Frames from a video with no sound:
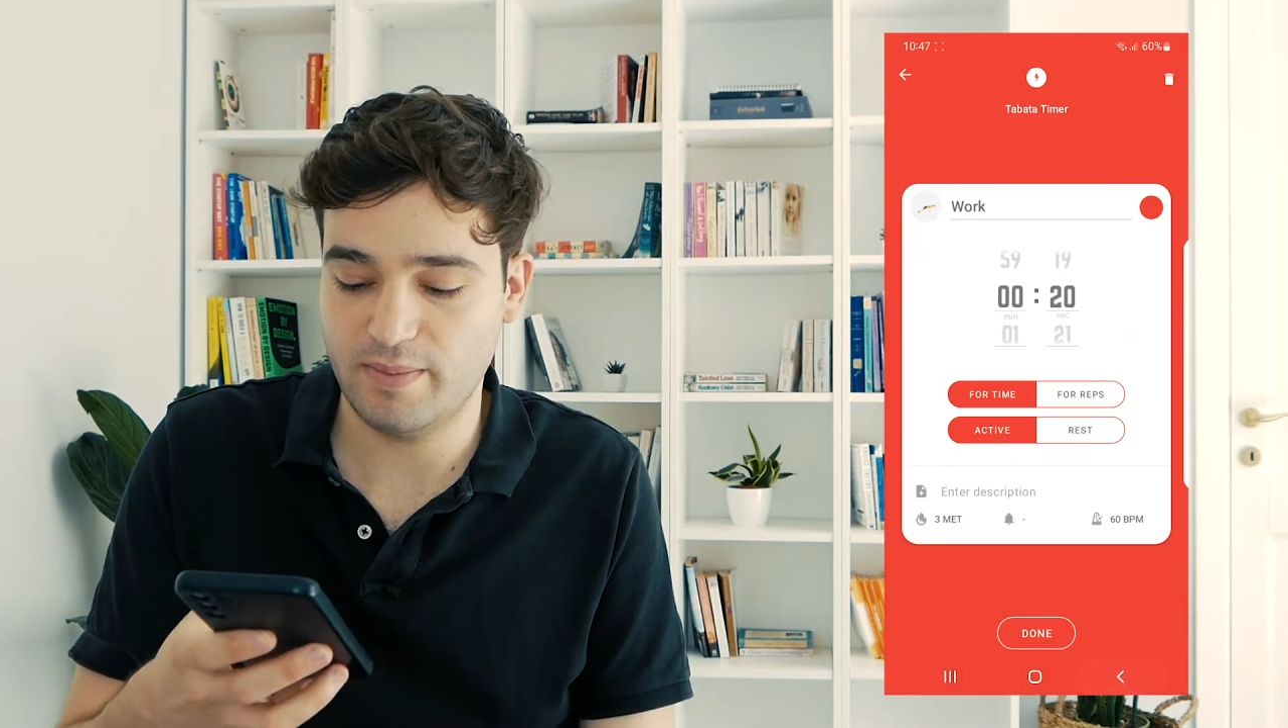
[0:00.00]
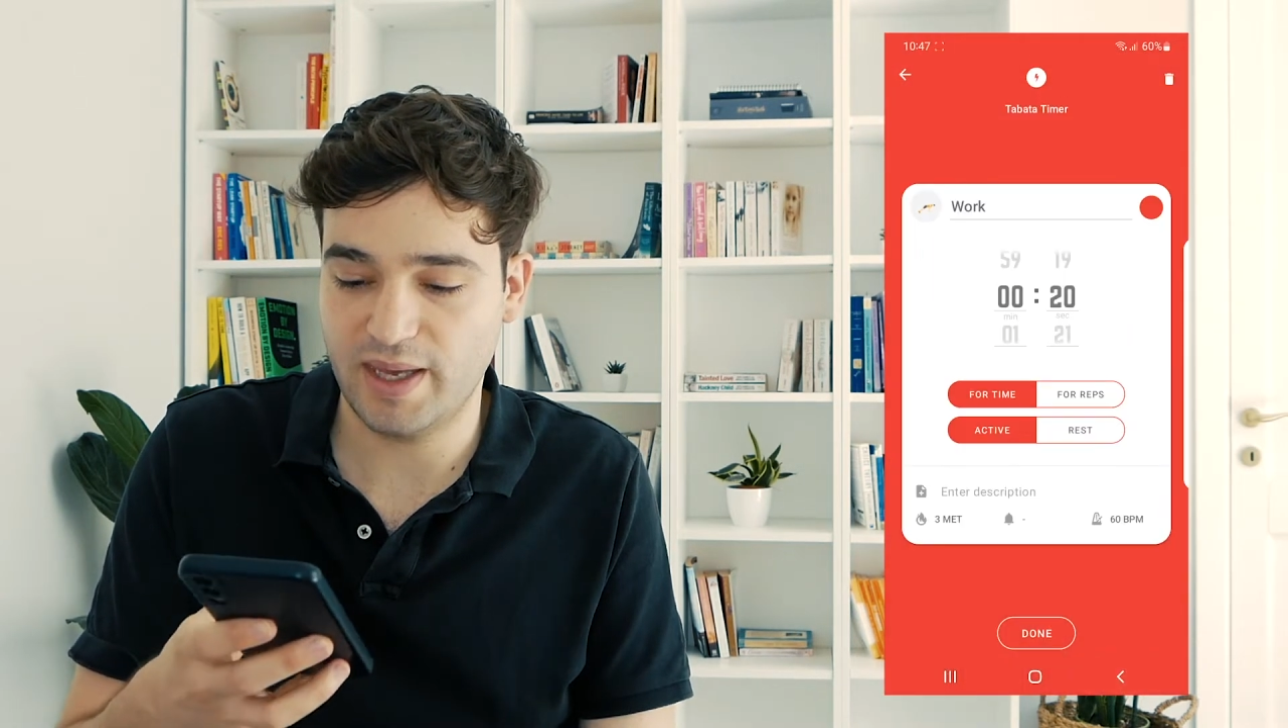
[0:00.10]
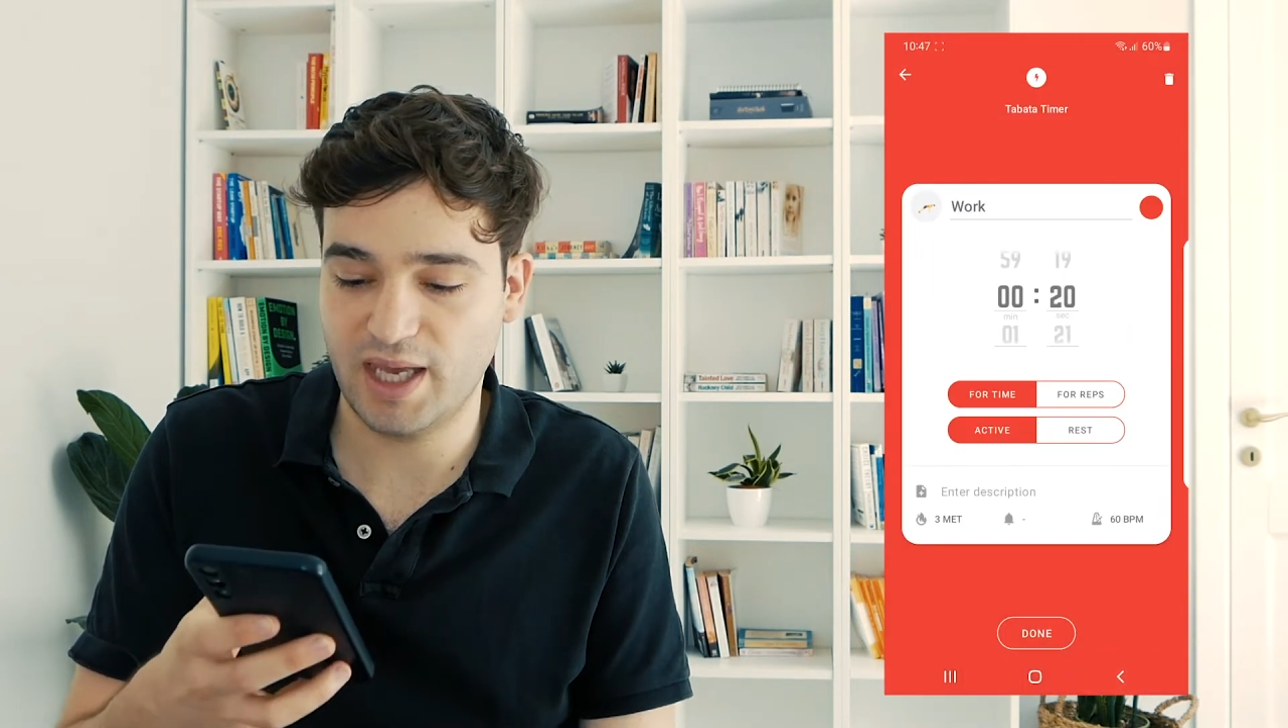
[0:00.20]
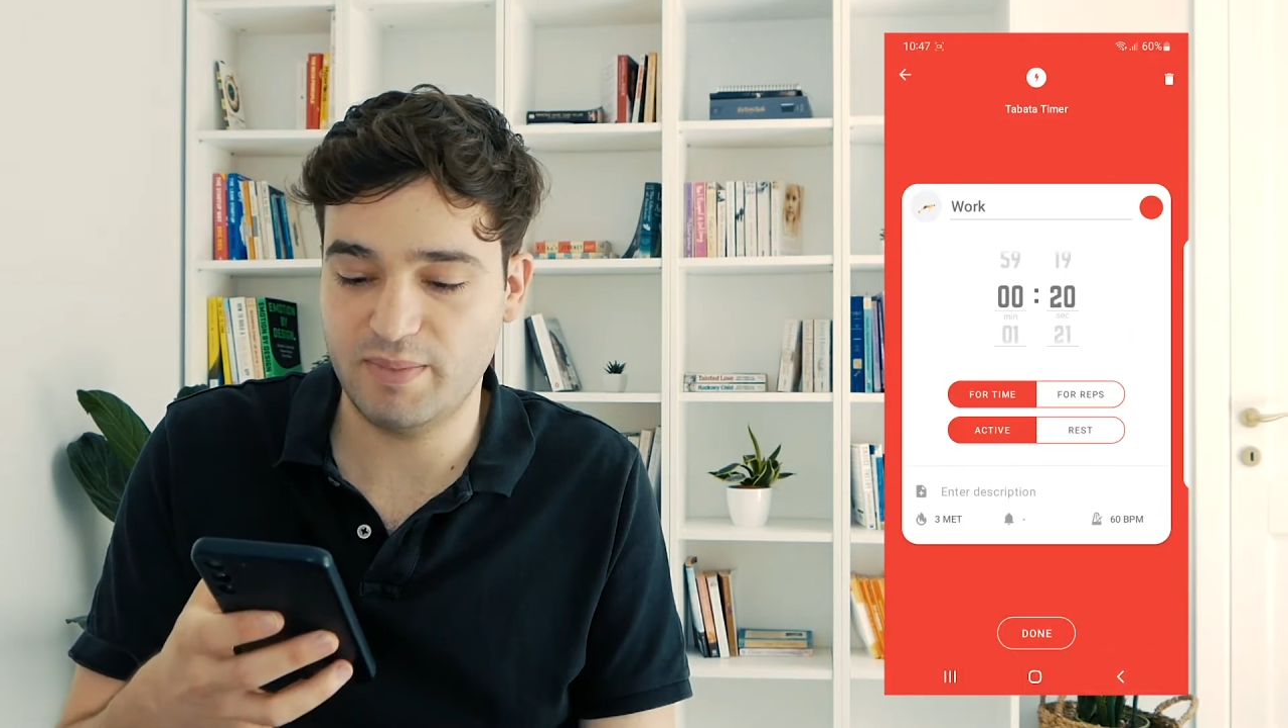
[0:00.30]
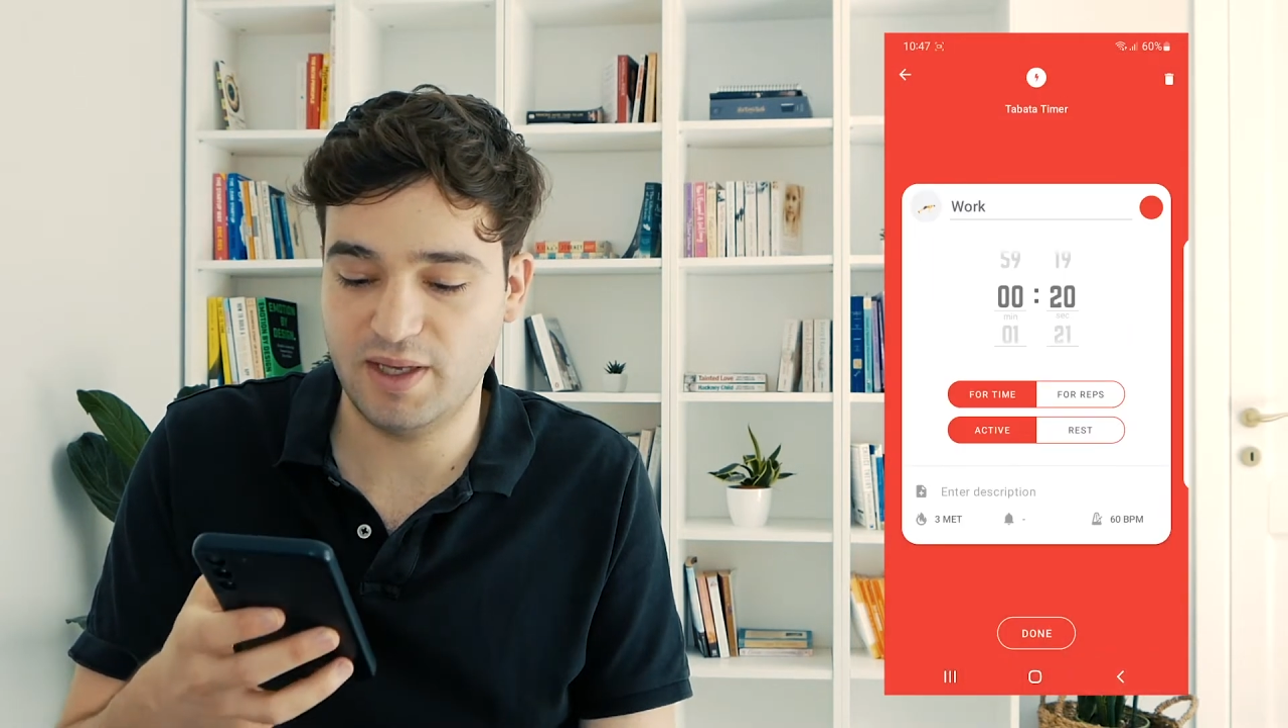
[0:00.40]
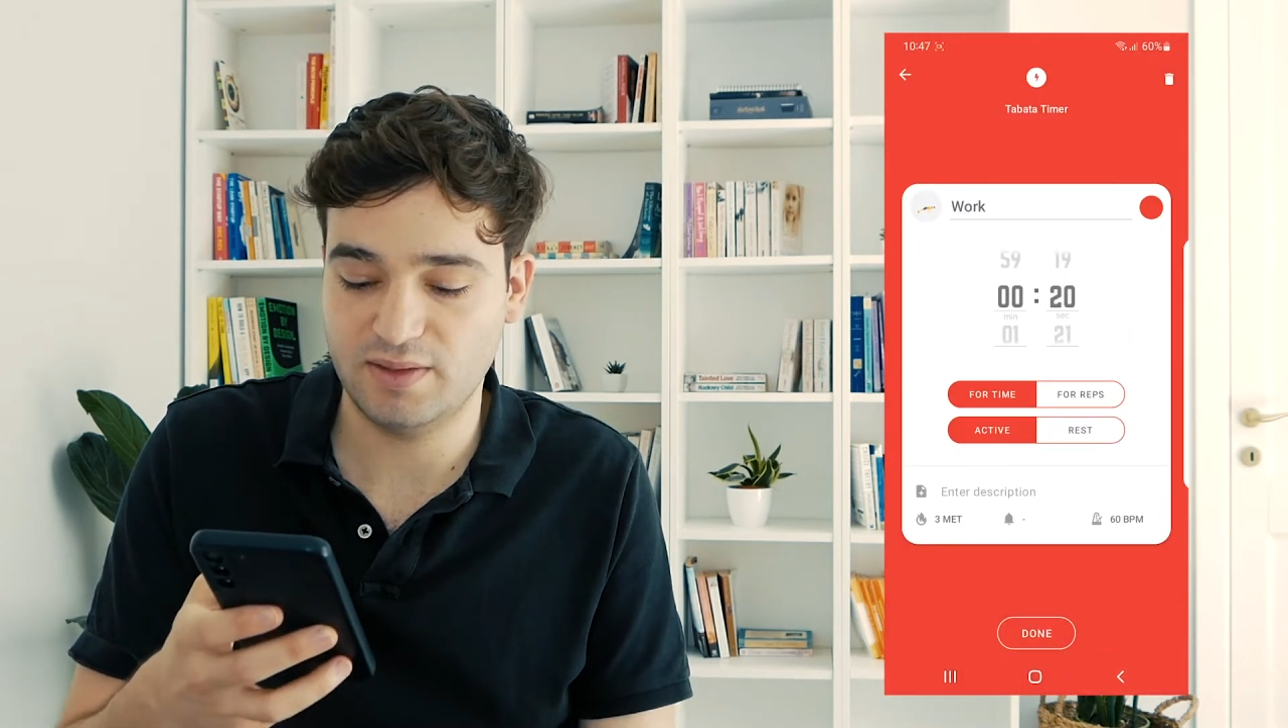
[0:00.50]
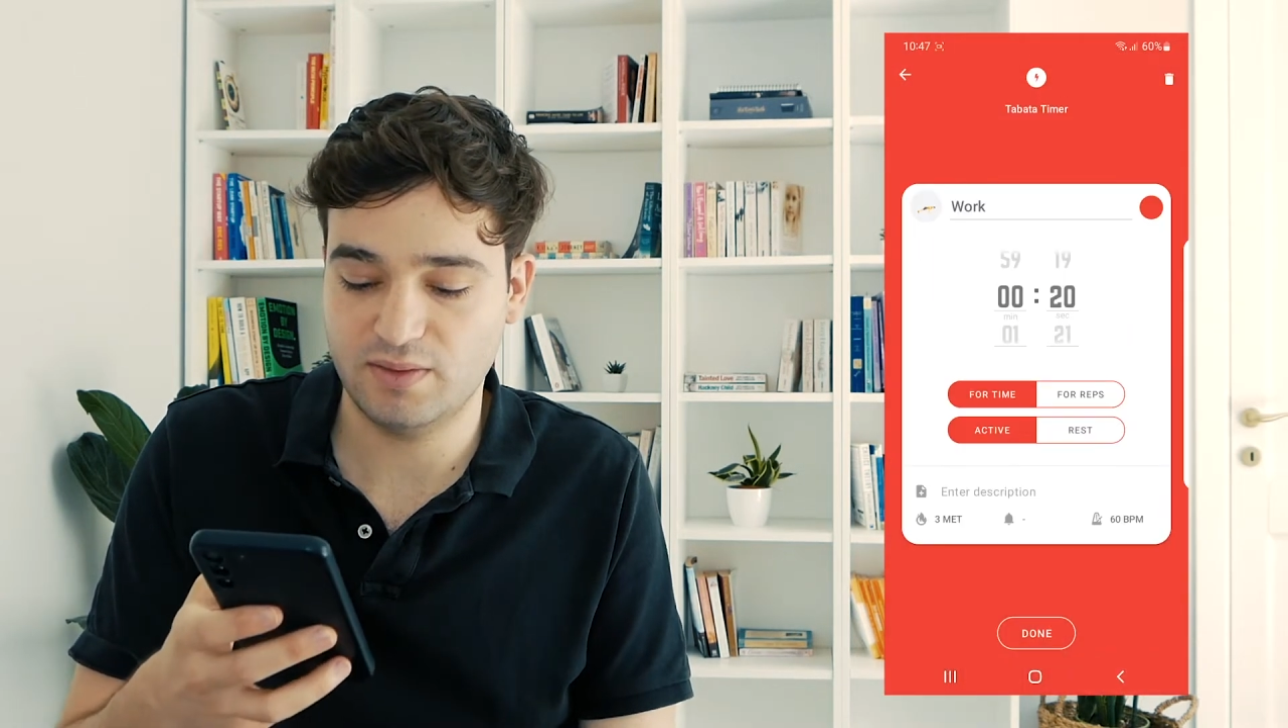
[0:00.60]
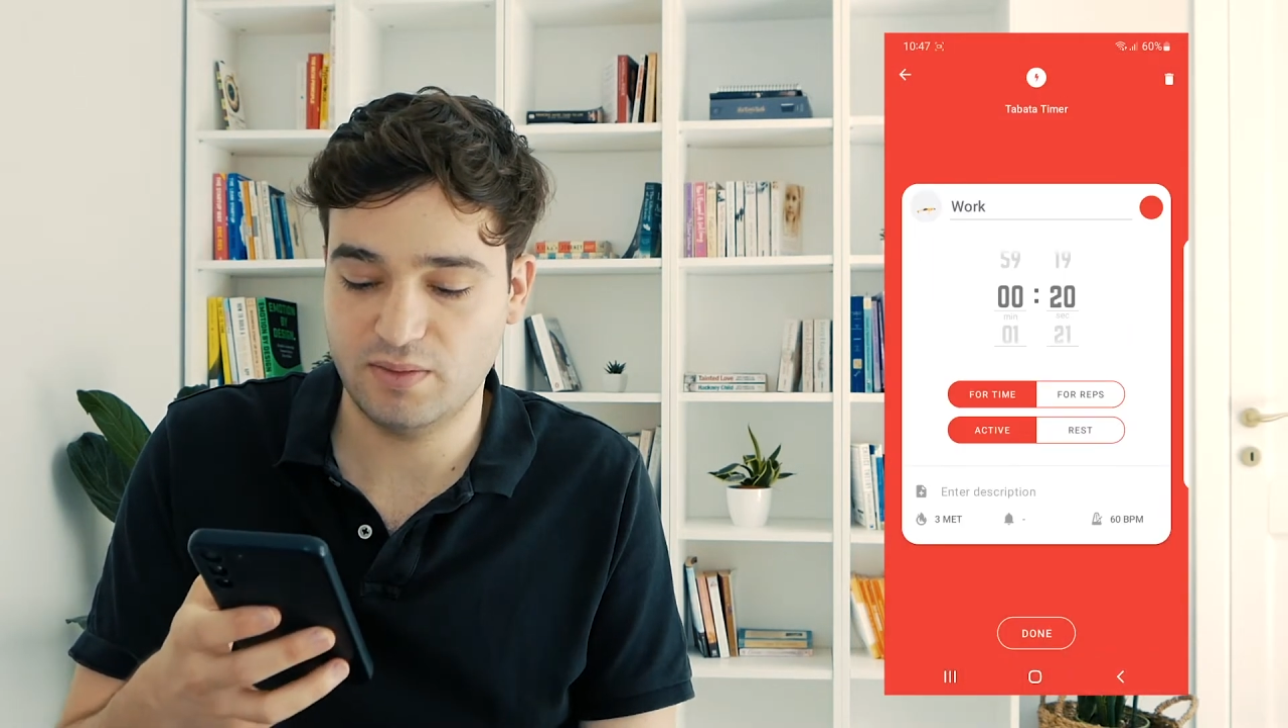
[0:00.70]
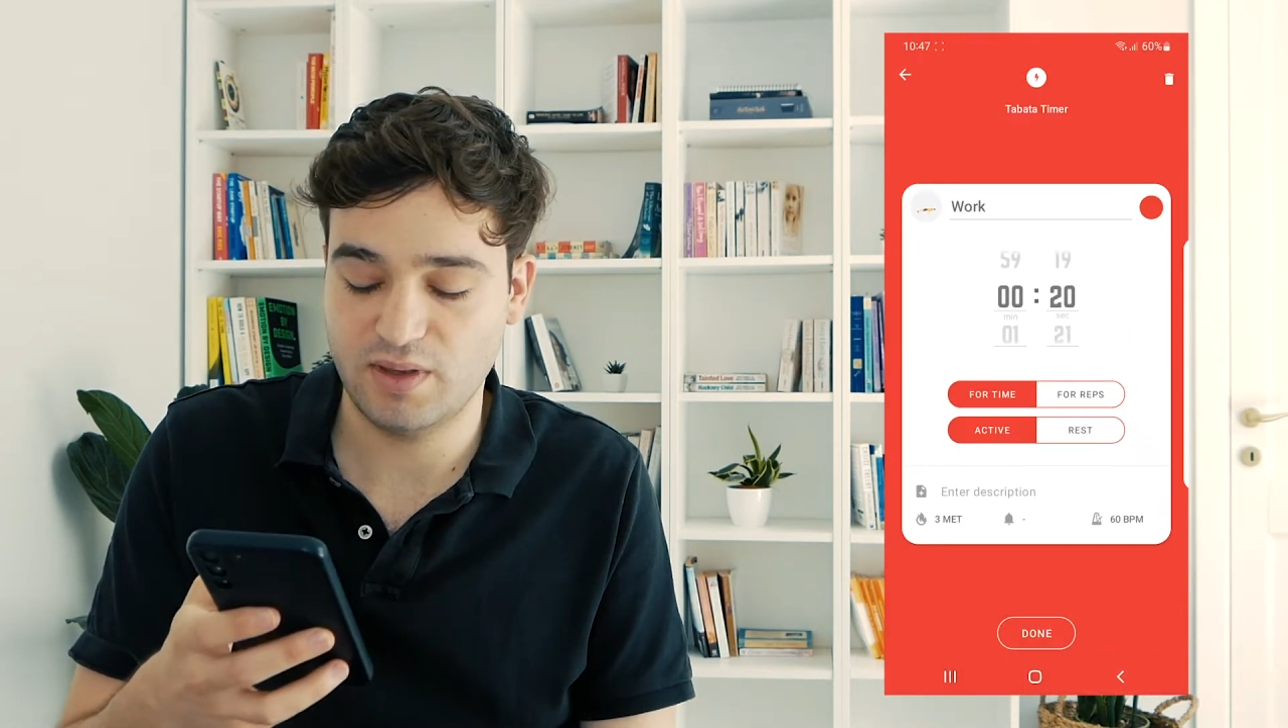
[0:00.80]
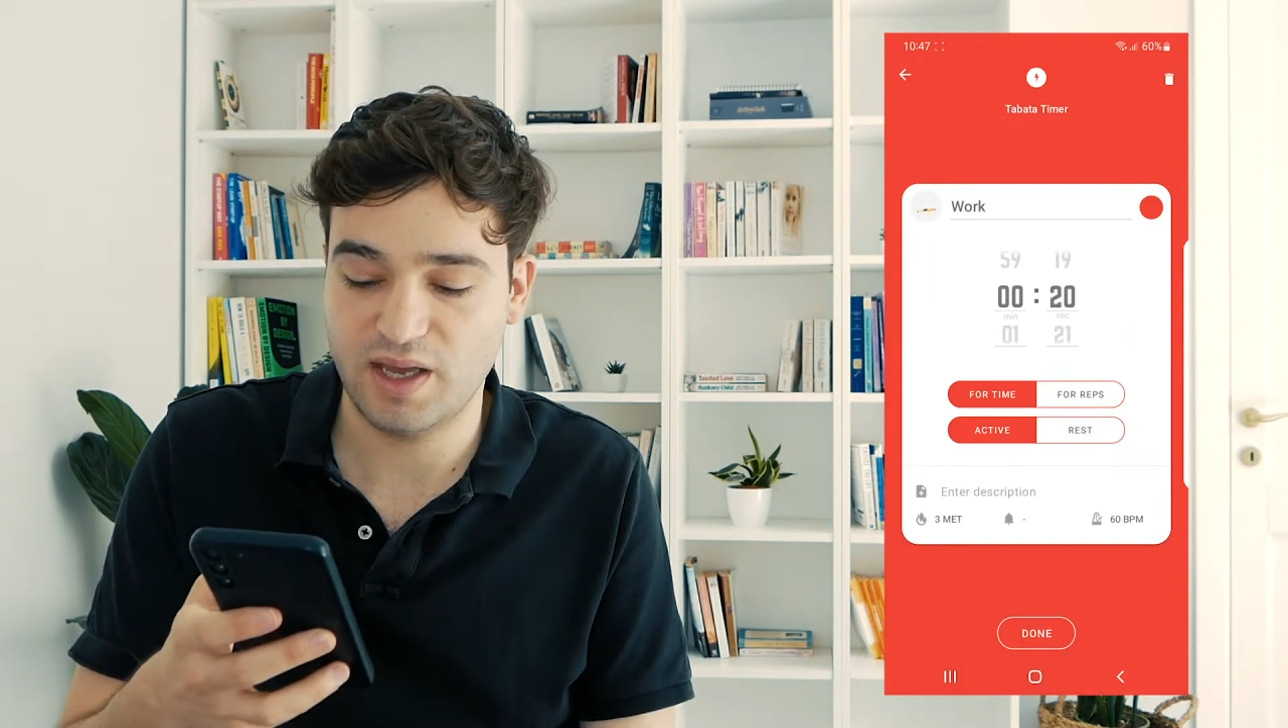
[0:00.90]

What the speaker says: make a beat